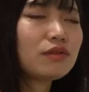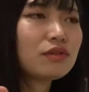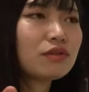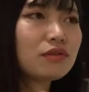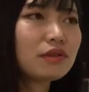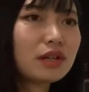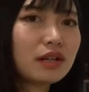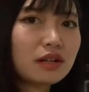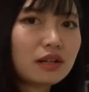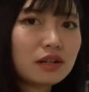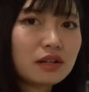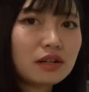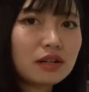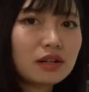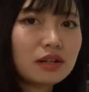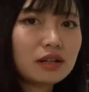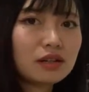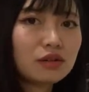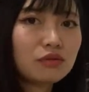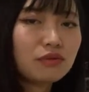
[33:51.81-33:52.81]
to the
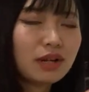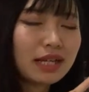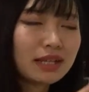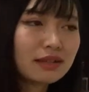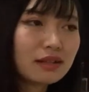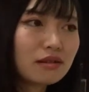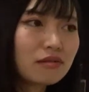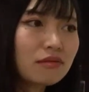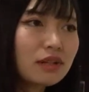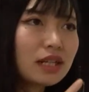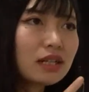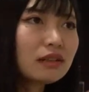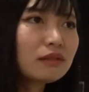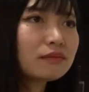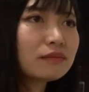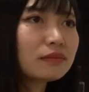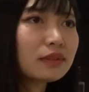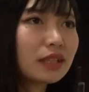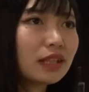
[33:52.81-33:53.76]
restaurant